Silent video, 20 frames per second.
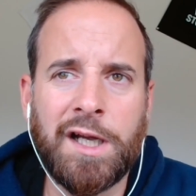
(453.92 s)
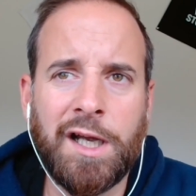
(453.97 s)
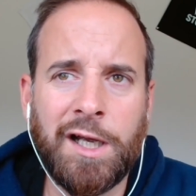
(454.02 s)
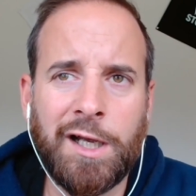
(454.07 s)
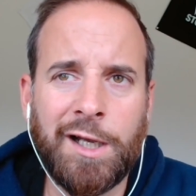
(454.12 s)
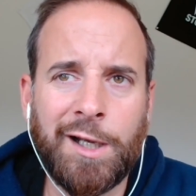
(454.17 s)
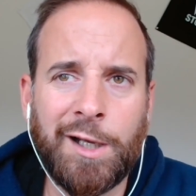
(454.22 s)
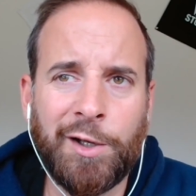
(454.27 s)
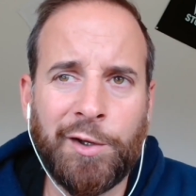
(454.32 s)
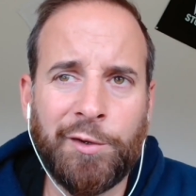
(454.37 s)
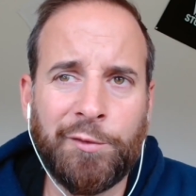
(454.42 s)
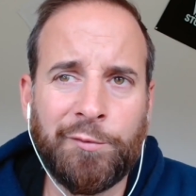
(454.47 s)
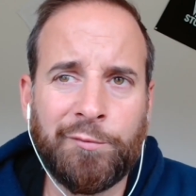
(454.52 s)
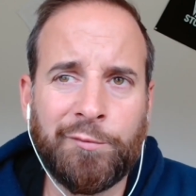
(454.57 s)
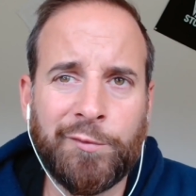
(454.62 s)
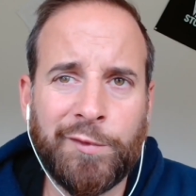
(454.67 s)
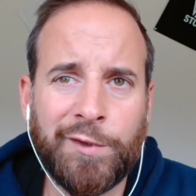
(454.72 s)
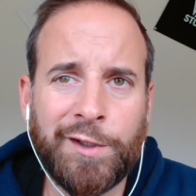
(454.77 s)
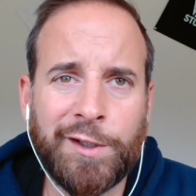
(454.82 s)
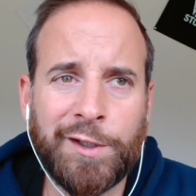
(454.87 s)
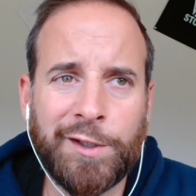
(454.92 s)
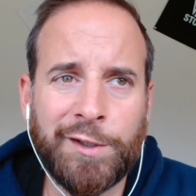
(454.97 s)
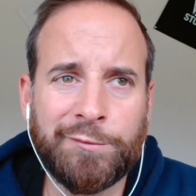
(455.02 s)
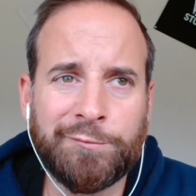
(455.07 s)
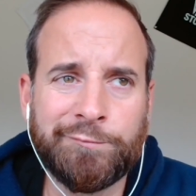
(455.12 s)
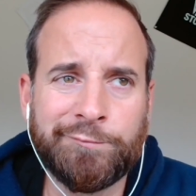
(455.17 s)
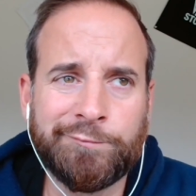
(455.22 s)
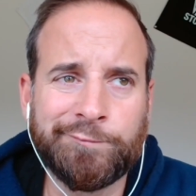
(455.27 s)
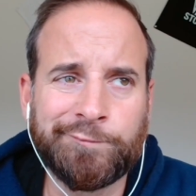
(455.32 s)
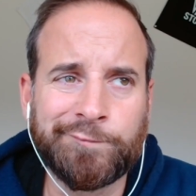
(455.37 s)
um,
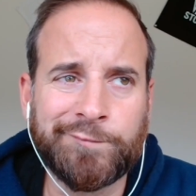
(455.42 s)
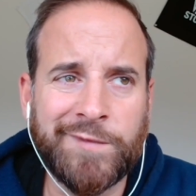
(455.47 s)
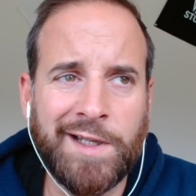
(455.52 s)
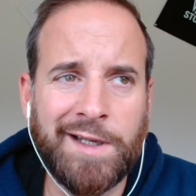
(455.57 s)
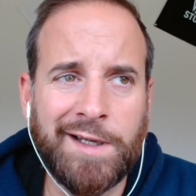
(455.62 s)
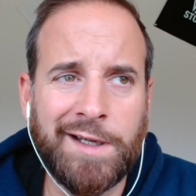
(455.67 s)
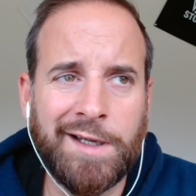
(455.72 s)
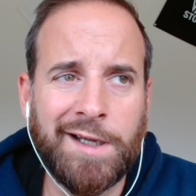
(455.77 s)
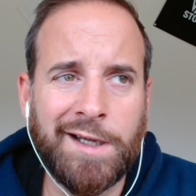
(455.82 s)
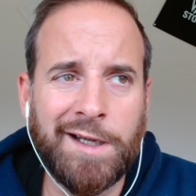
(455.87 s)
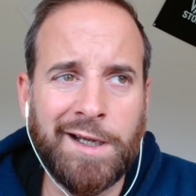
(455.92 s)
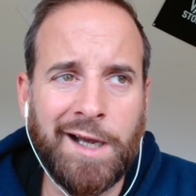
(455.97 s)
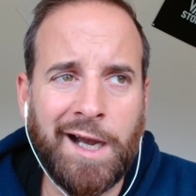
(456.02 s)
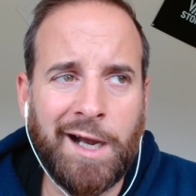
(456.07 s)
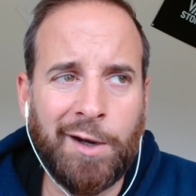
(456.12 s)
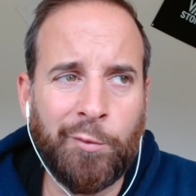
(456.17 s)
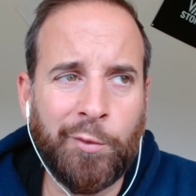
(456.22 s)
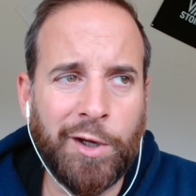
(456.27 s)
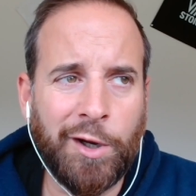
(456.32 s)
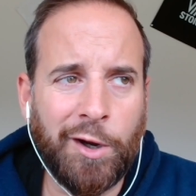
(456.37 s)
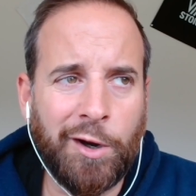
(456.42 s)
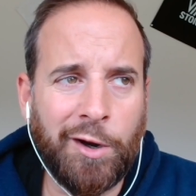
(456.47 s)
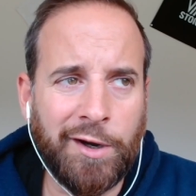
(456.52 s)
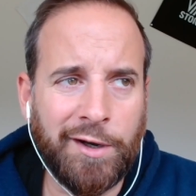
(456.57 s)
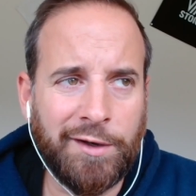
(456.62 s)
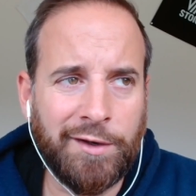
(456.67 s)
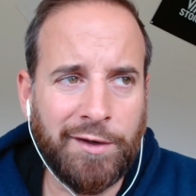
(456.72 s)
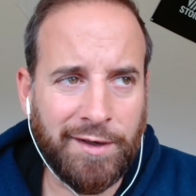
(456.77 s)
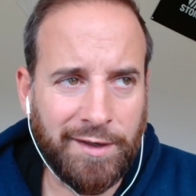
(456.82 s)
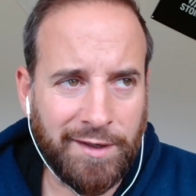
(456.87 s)
um, how we are
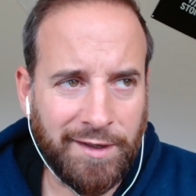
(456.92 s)
in